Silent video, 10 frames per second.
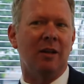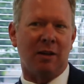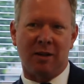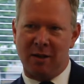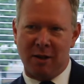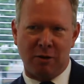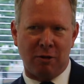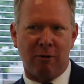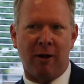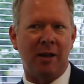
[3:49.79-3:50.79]
to continue
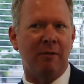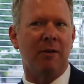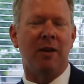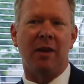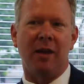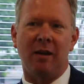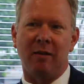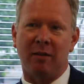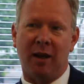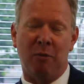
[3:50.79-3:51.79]
to try different things,